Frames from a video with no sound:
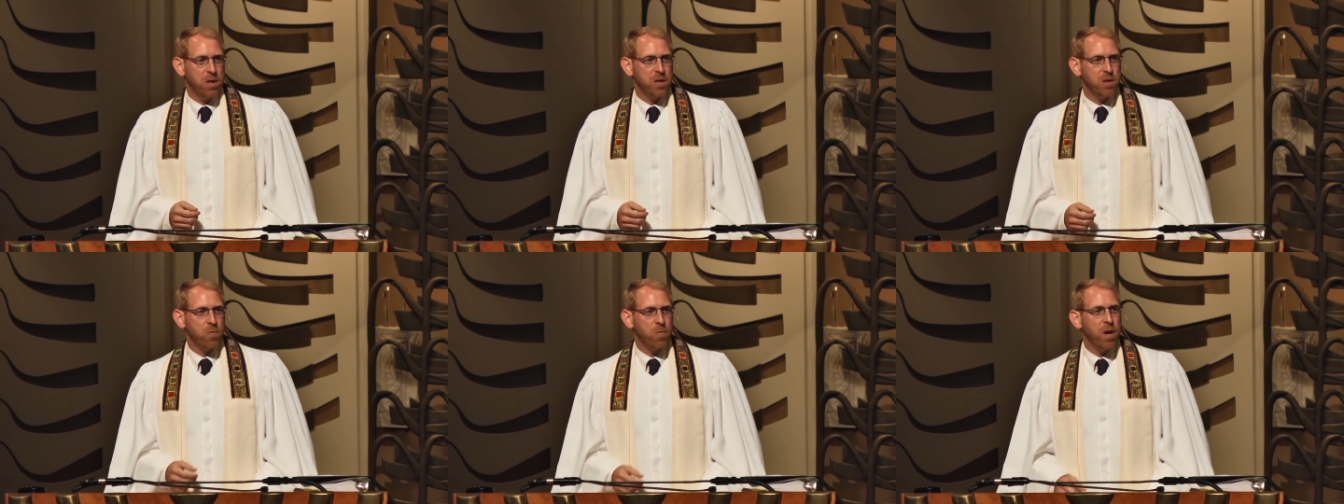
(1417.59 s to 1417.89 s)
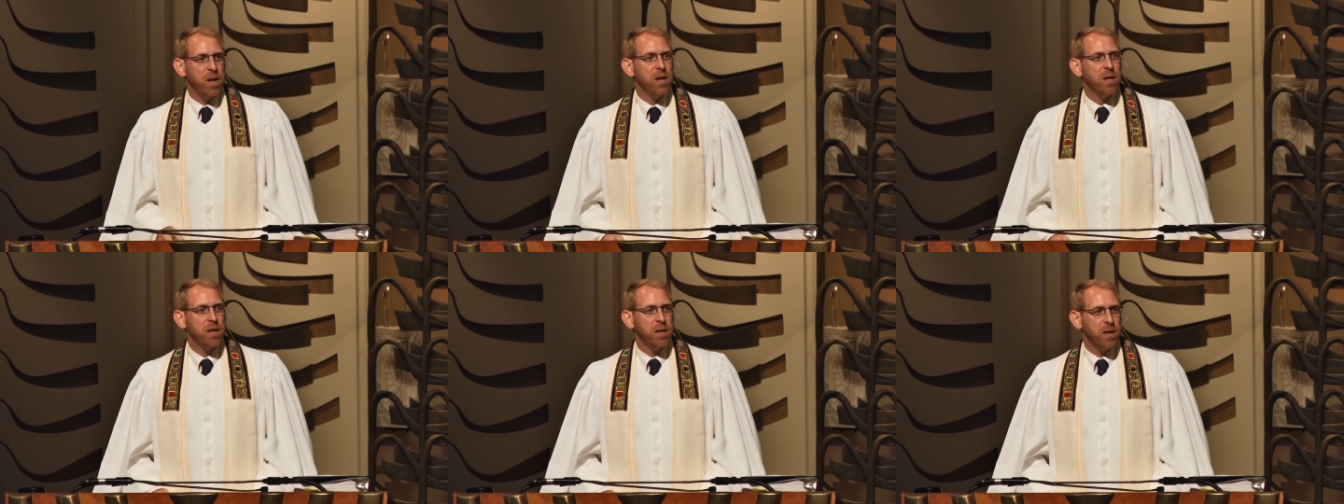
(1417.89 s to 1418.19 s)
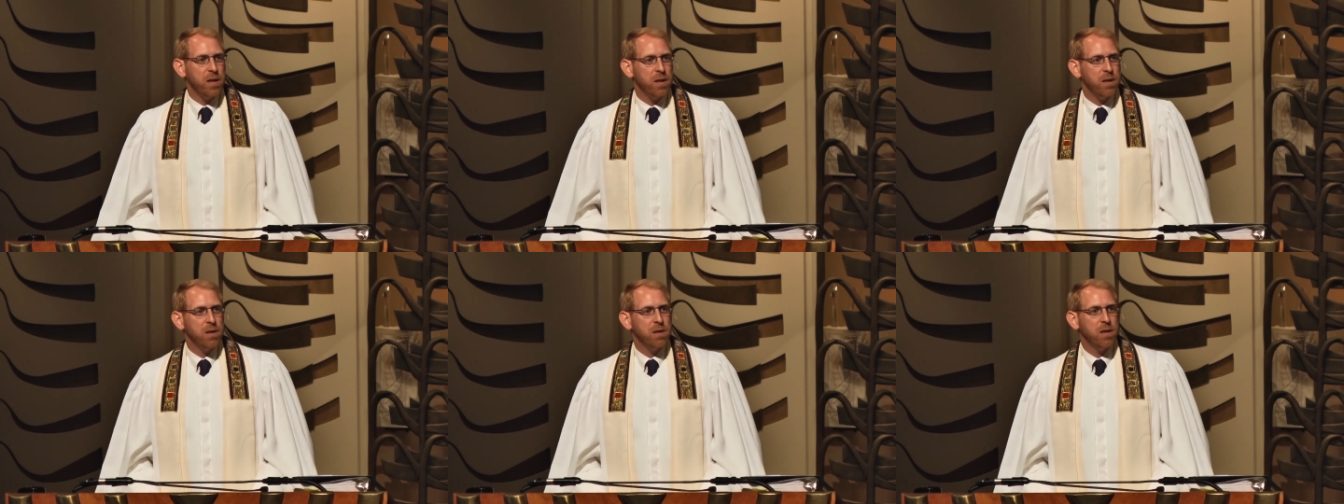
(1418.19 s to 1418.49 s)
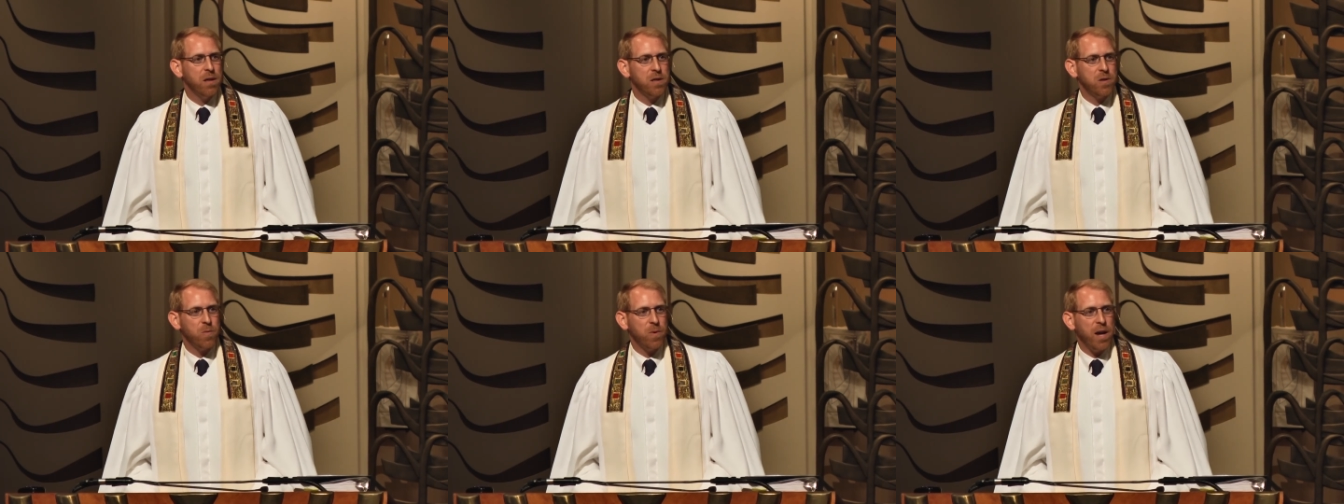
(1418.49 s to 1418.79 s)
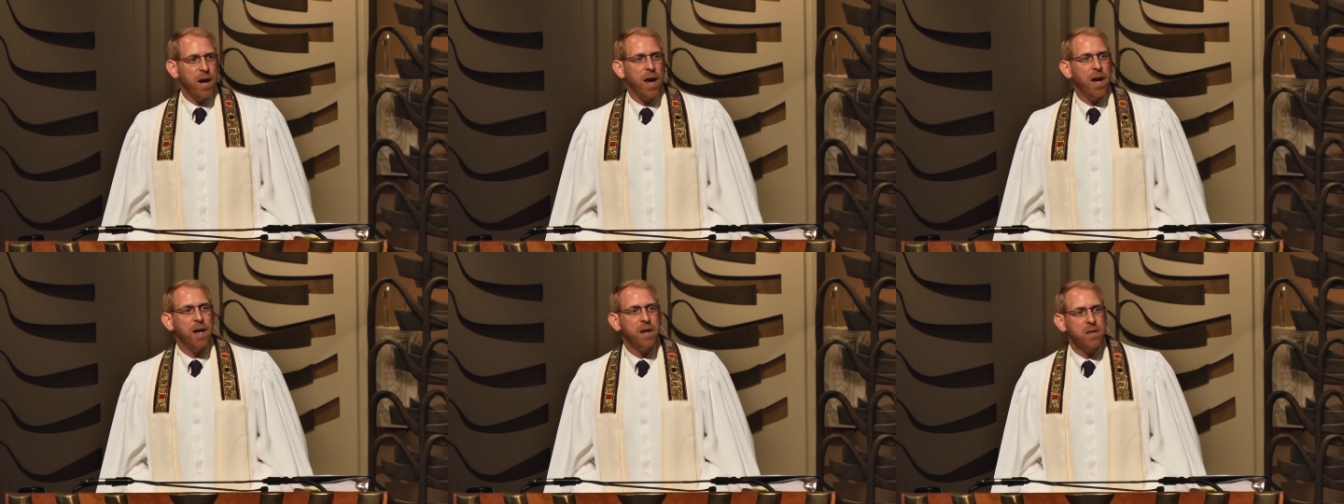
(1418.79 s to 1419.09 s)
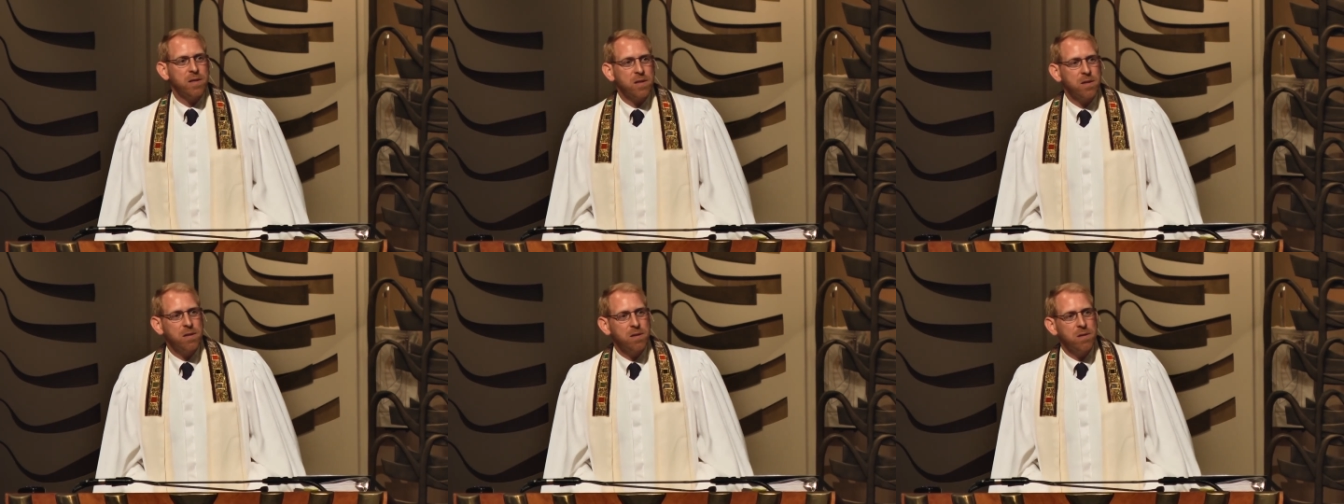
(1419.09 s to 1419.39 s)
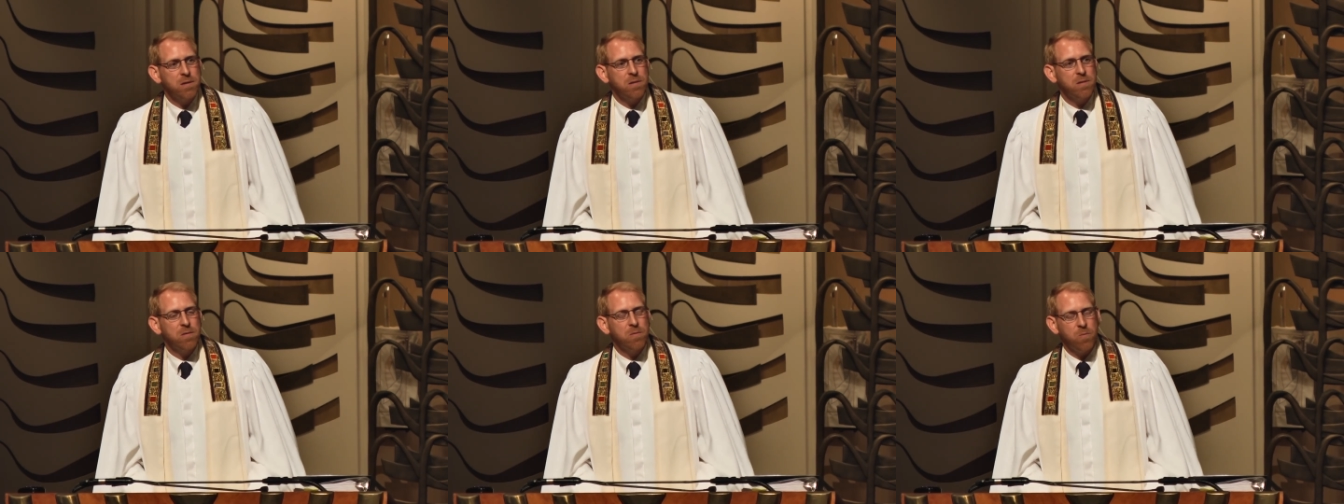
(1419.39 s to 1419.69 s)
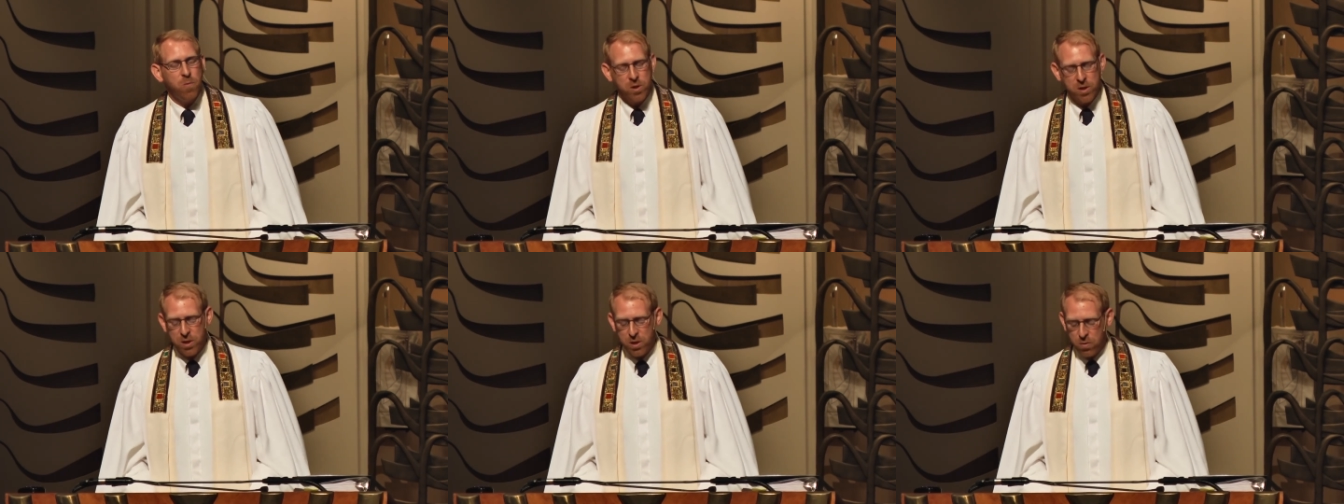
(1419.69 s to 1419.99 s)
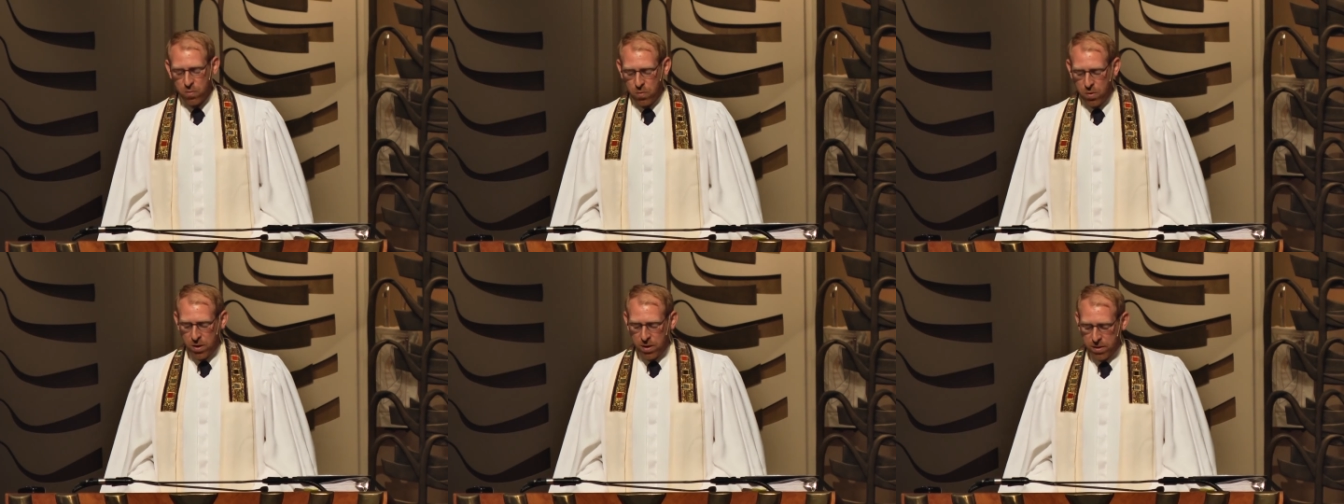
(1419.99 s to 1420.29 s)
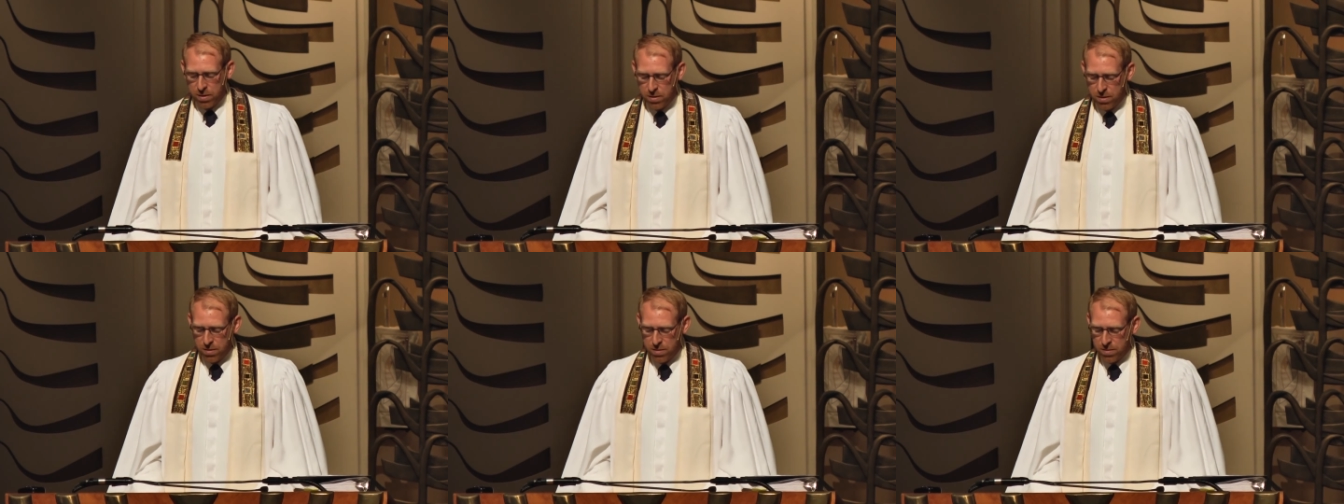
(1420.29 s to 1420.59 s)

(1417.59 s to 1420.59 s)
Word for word: as readily as we ask, What do you want?